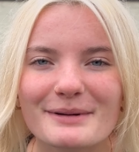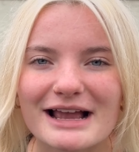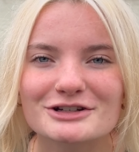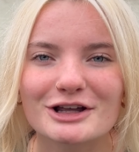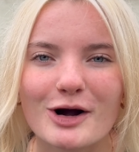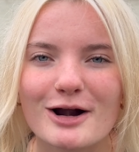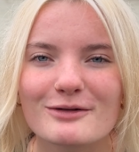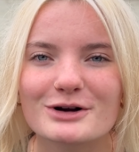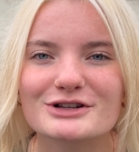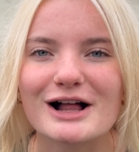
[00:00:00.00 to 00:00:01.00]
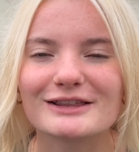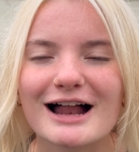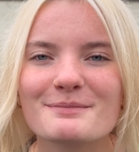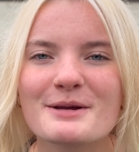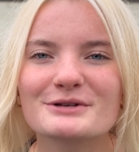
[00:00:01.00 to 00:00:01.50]
Compassionate Carnivores. A
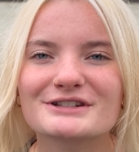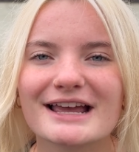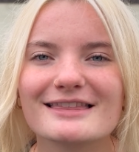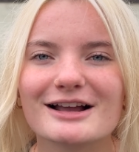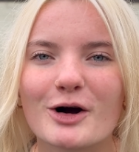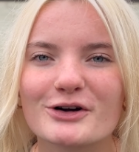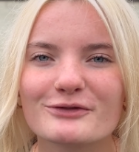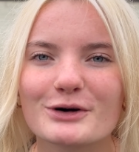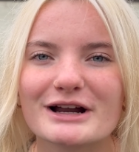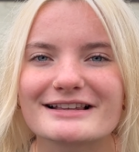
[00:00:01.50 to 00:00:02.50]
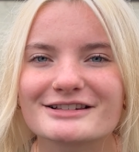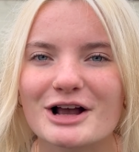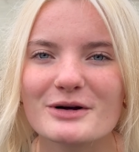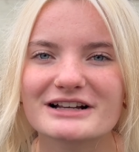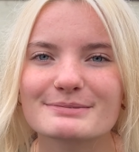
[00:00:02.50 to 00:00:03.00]
lot of people say that carnivore is
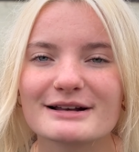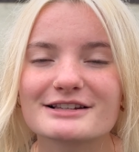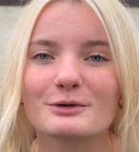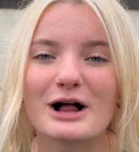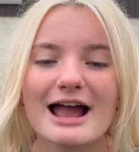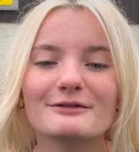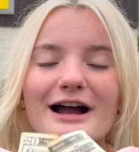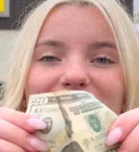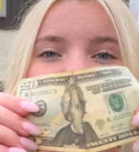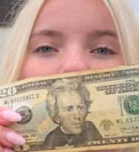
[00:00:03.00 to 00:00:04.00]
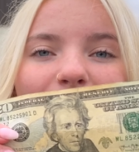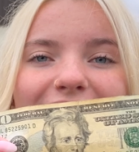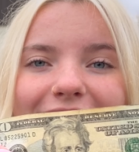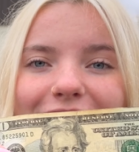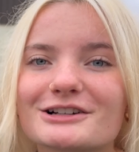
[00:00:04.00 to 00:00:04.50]
so expensive. Well, I've got
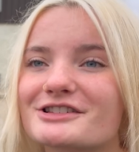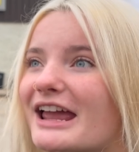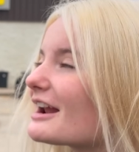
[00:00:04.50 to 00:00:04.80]
$20 and